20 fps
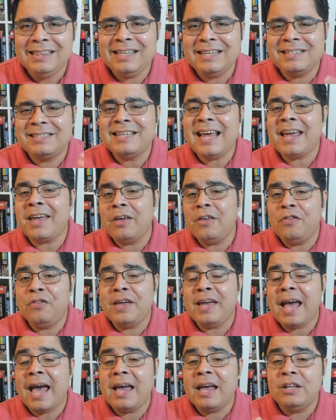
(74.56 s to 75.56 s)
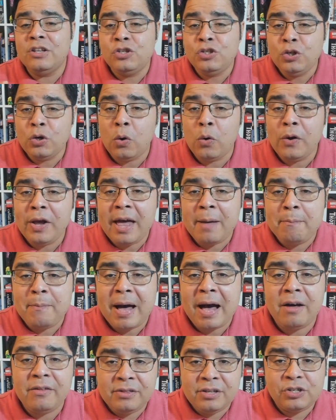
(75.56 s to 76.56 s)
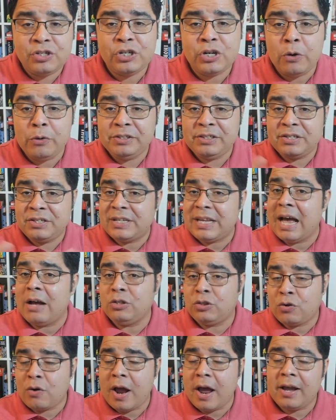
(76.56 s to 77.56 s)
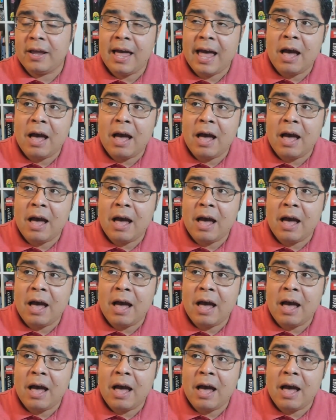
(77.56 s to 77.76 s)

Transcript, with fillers: The second thing I enjoy about this show is the soundtrack.